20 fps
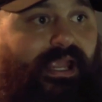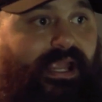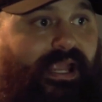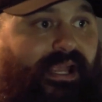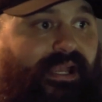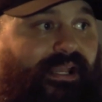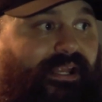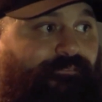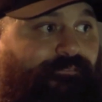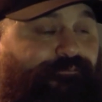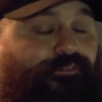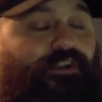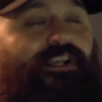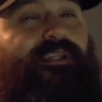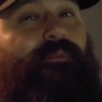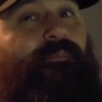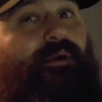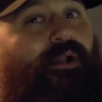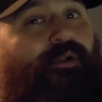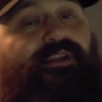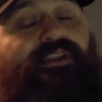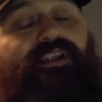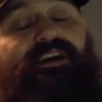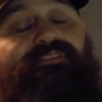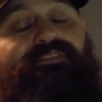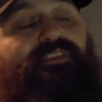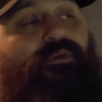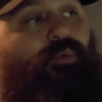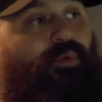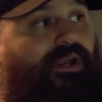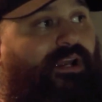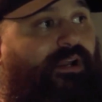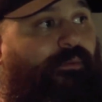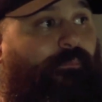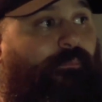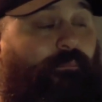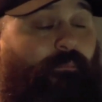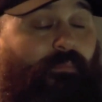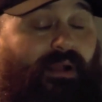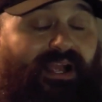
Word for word: And it freaked him out enough to where